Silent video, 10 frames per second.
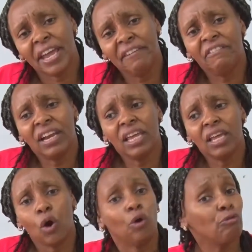
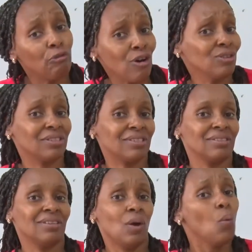heavily on phones.
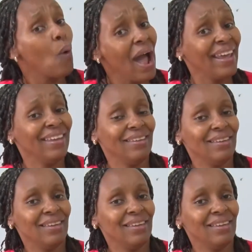Why?